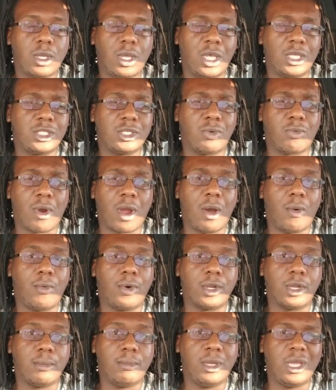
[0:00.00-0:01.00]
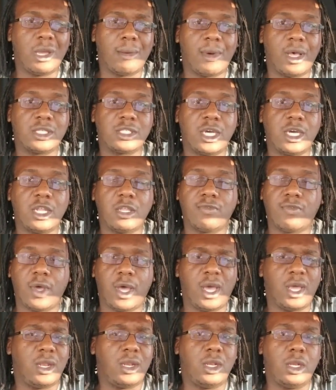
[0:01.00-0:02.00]
Is it where I want to be? Am I
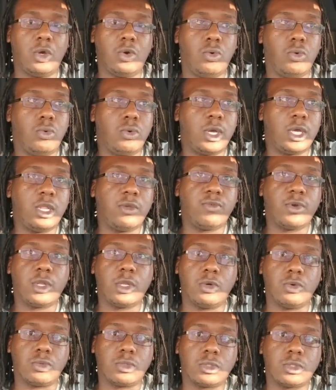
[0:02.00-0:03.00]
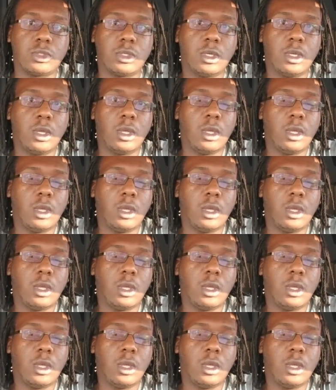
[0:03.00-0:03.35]
satisfied? No, not even close.